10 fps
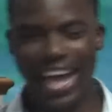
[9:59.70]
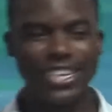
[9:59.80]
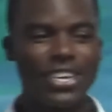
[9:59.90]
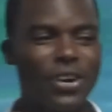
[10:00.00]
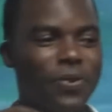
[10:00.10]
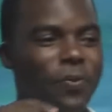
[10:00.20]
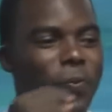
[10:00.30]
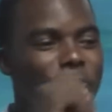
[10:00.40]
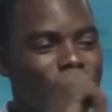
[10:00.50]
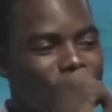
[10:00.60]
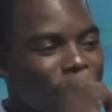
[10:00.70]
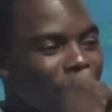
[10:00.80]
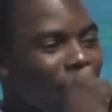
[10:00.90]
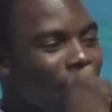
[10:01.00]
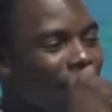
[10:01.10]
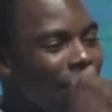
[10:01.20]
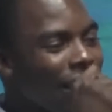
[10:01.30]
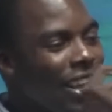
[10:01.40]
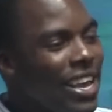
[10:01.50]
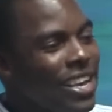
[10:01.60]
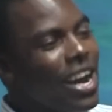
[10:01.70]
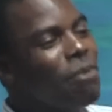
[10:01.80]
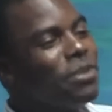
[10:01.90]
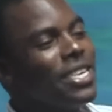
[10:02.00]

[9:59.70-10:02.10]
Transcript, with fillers: and so, he comes,